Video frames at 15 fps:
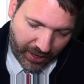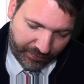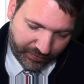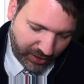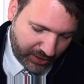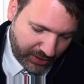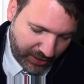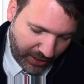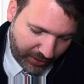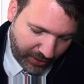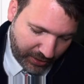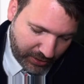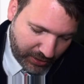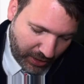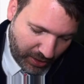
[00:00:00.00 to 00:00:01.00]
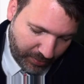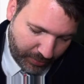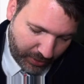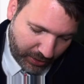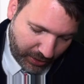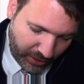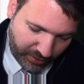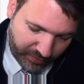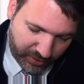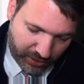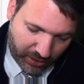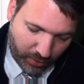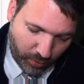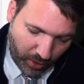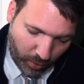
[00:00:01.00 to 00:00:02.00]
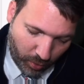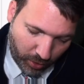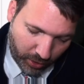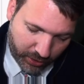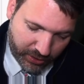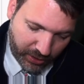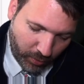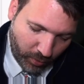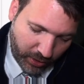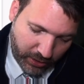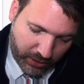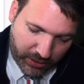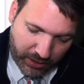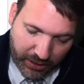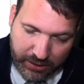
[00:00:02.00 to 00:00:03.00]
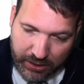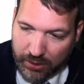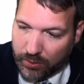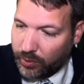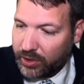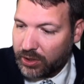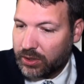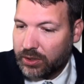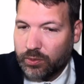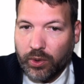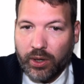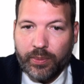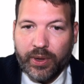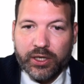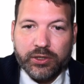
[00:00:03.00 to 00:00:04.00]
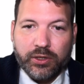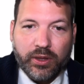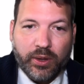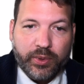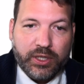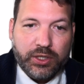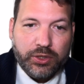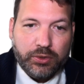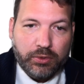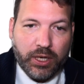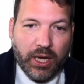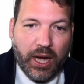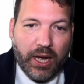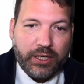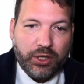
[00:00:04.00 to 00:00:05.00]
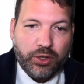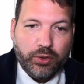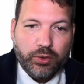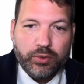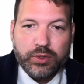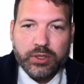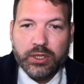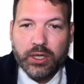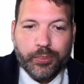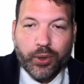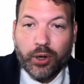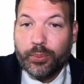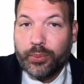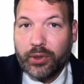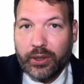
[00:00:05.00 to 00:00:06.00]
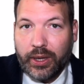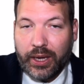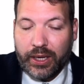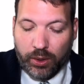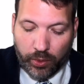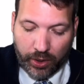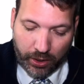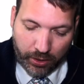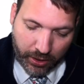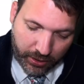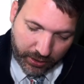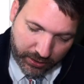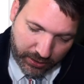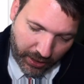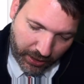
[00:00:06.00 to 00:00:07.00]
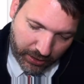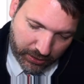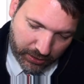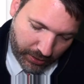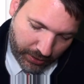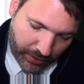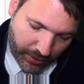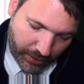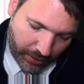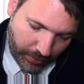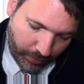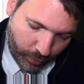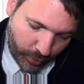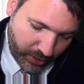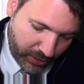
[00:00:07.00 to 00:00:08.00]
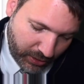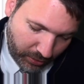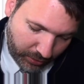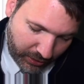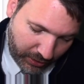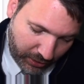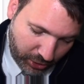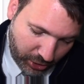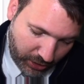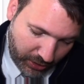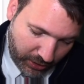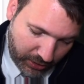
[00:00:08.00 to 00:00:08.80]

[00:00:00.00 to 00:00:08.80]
have to set this up and kind of see what works and what doesn't. We just want to make sure that we do not use purple anywhere in this case. Um, we still need G